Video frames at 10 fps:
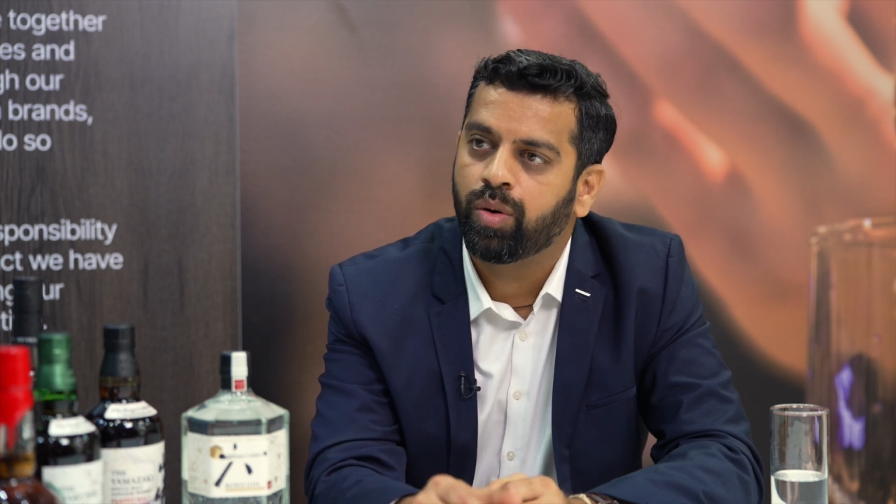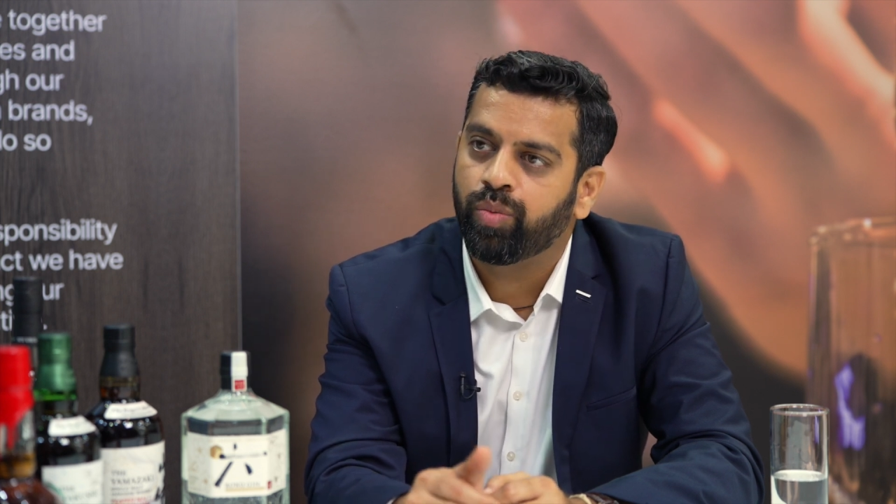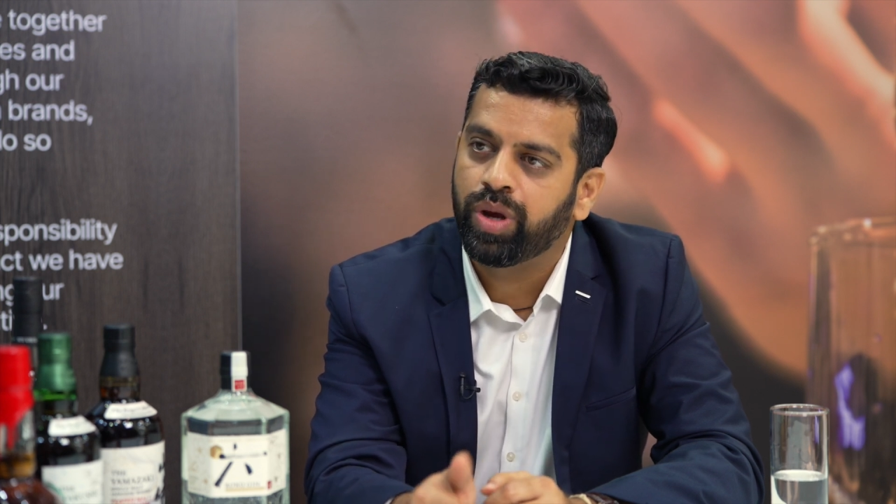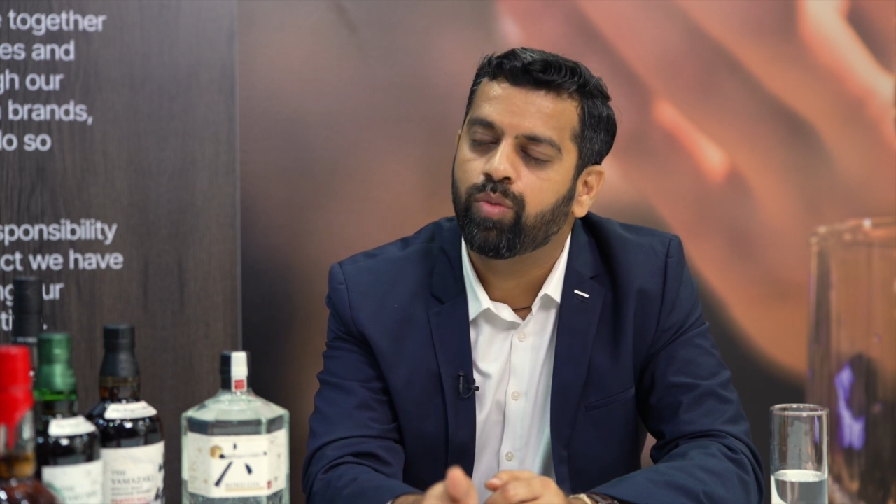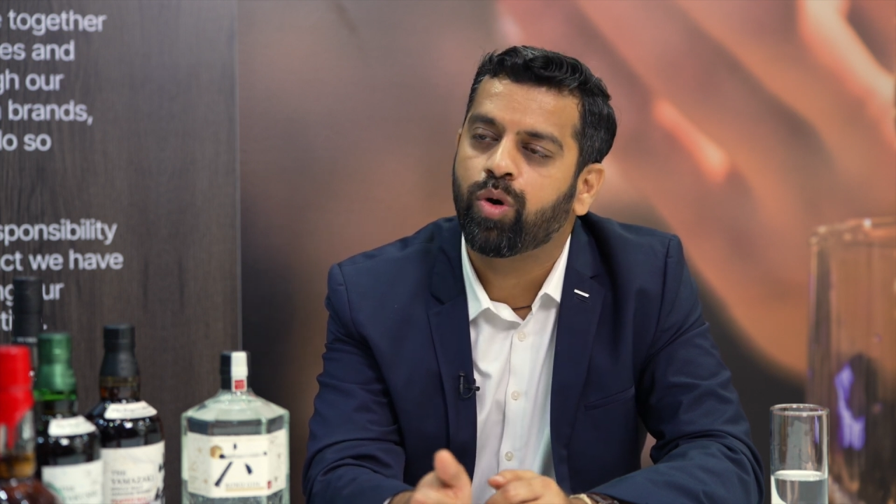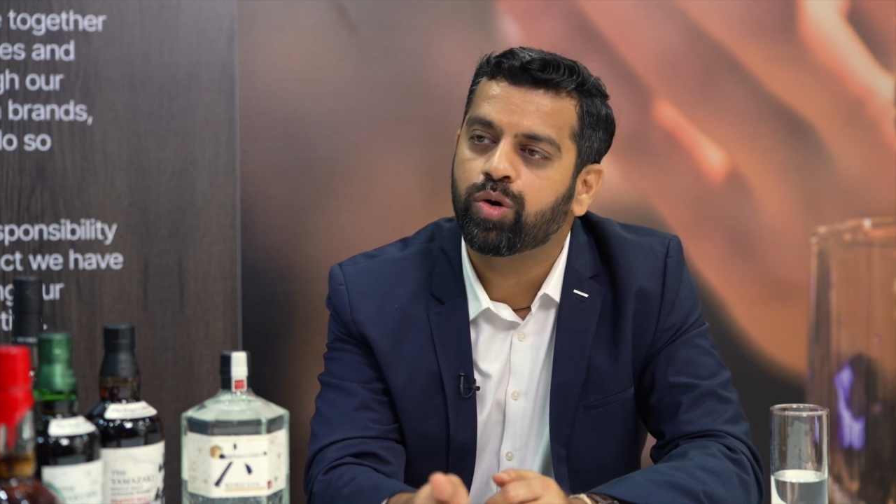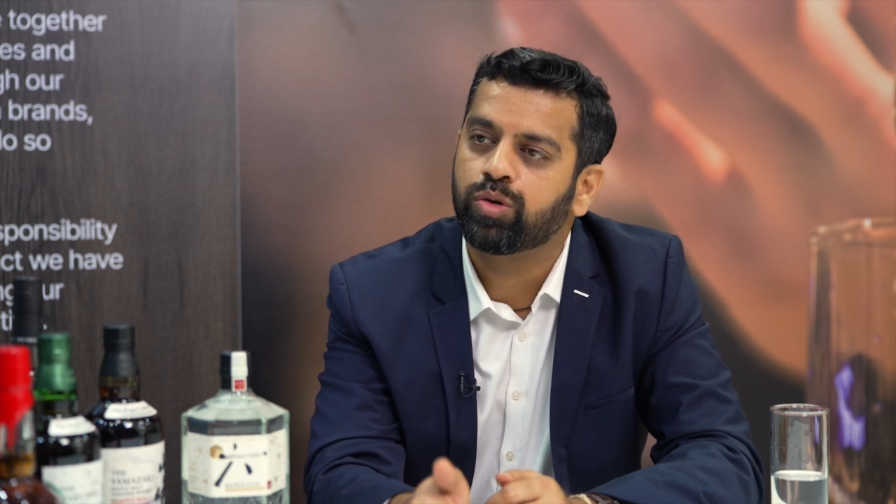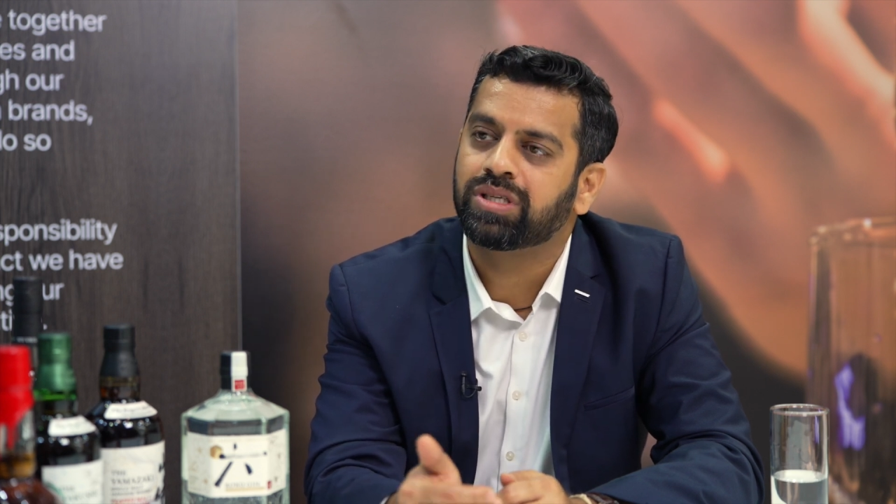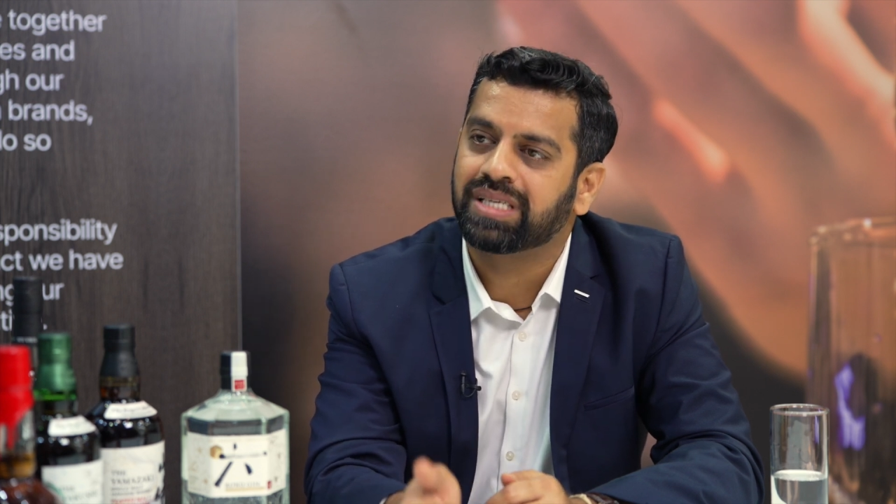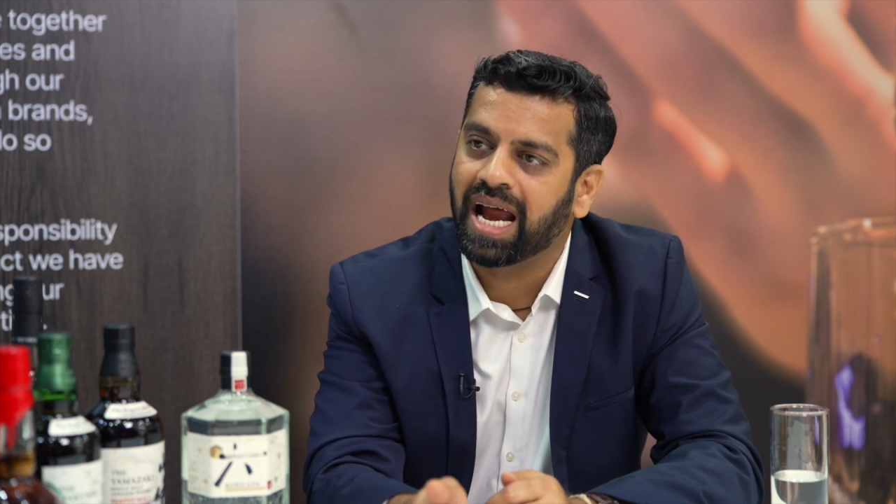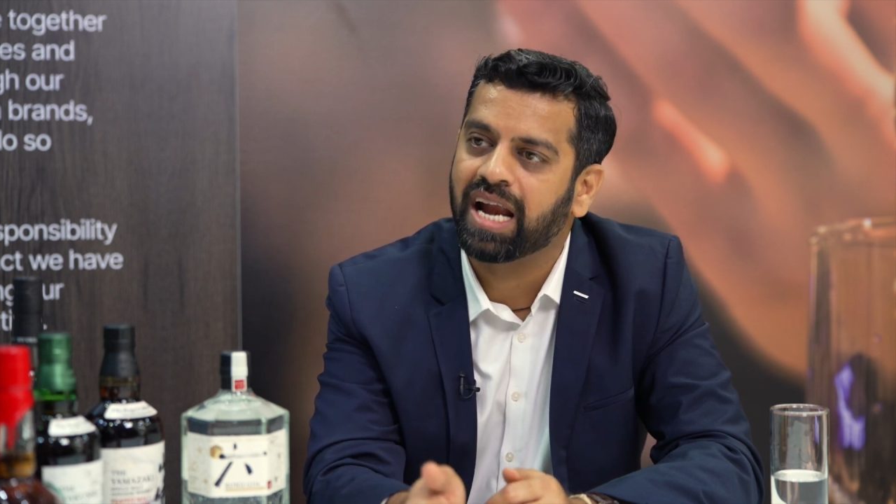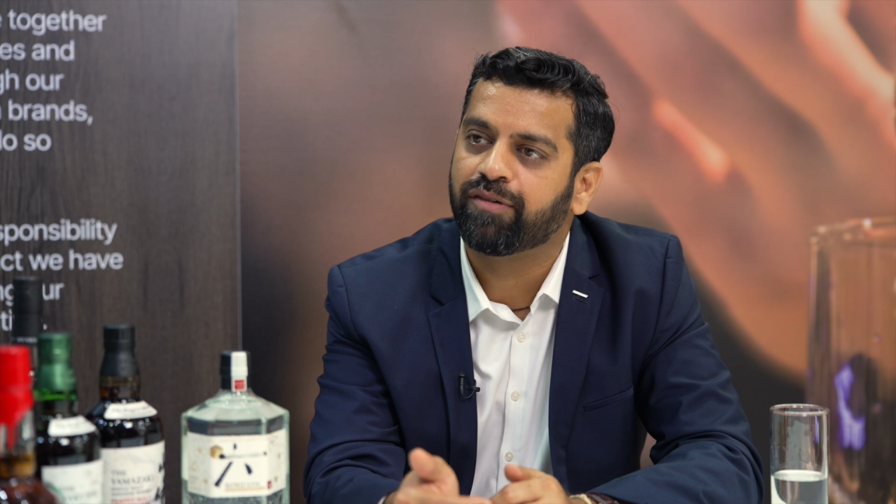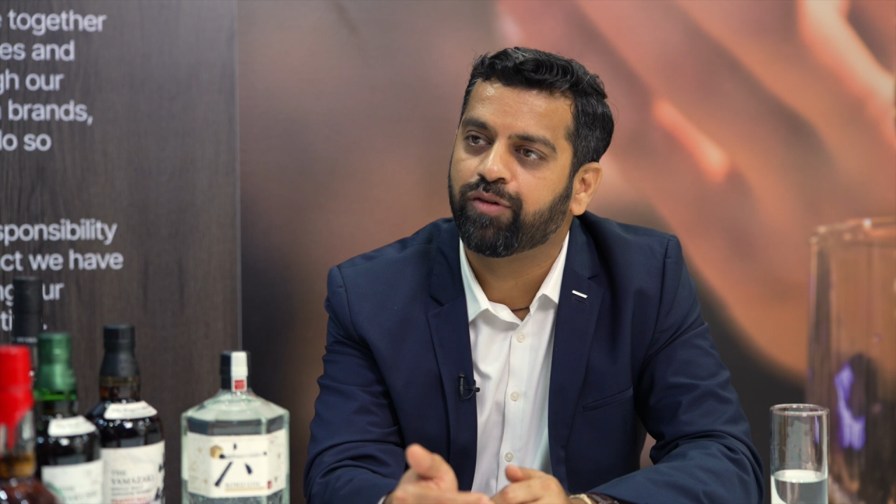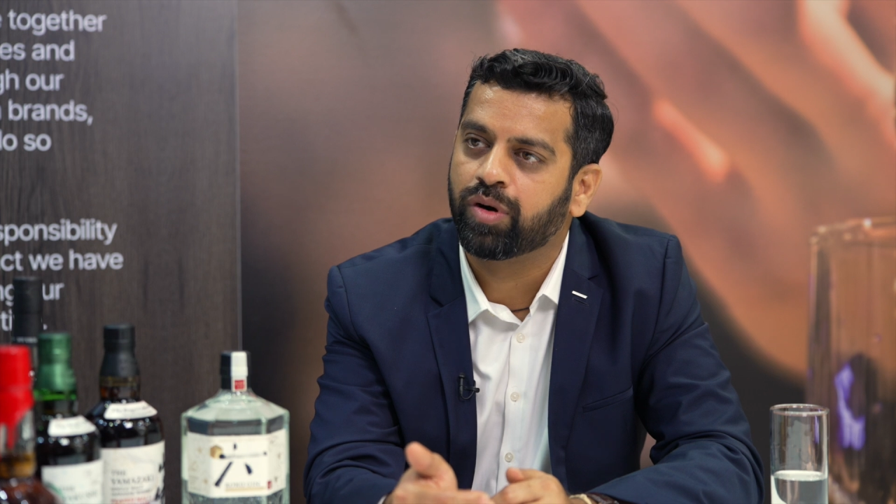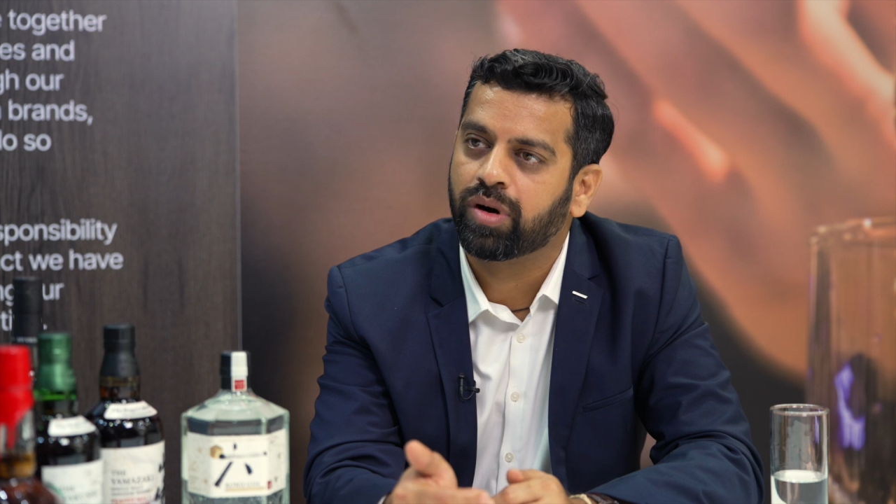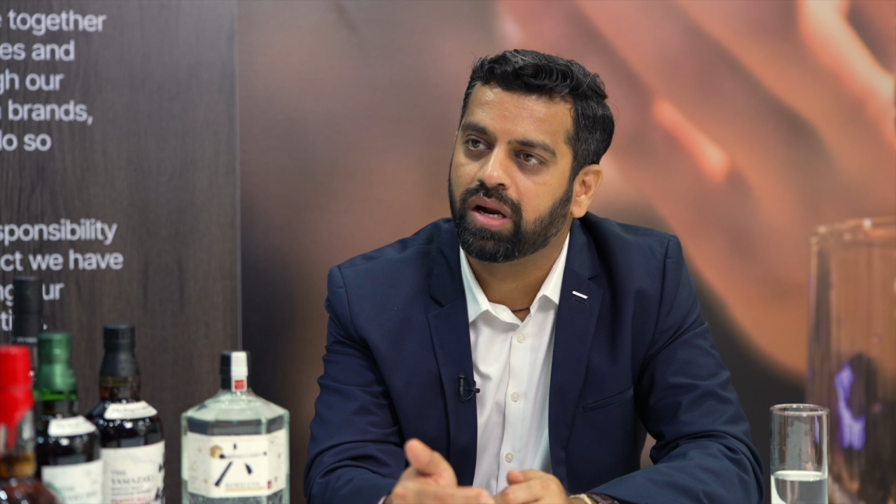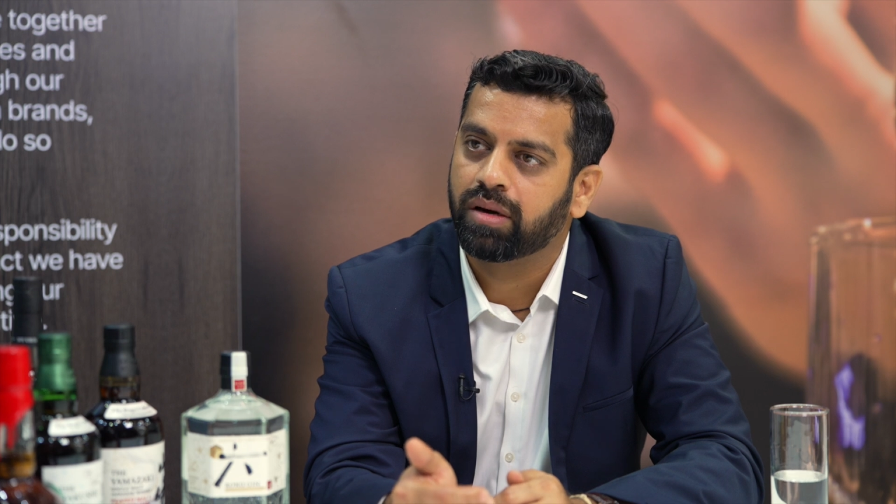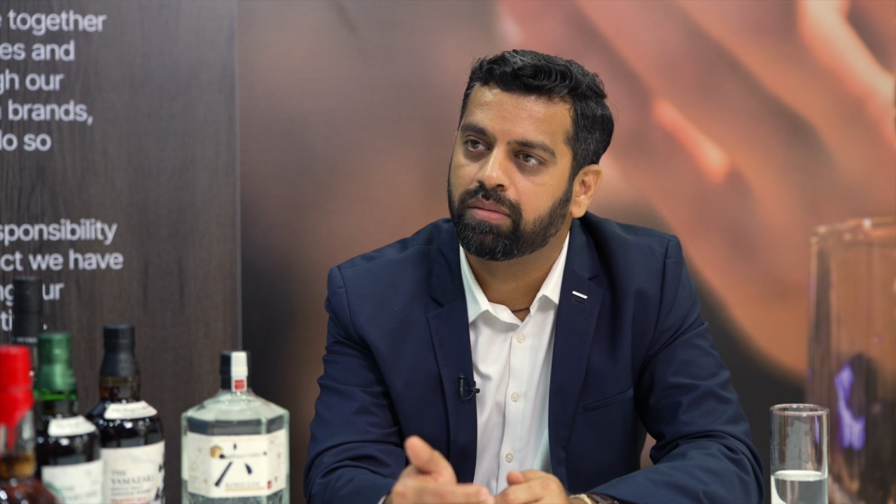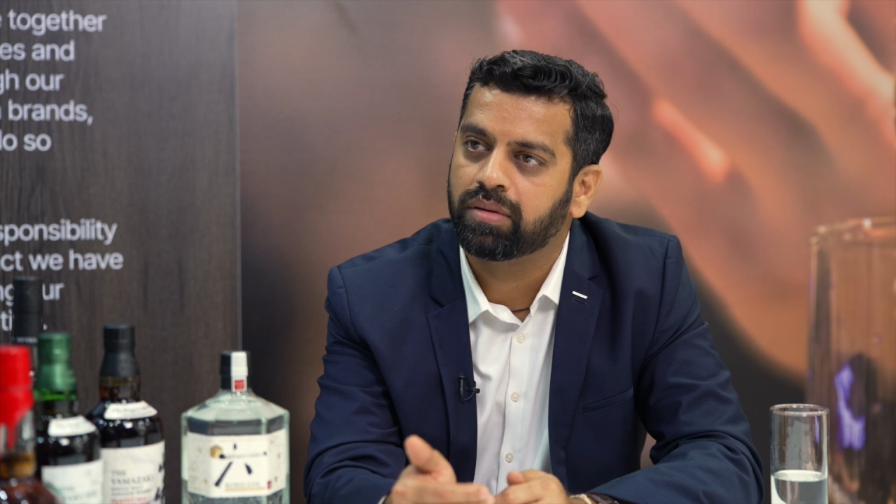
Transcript: We want to stand for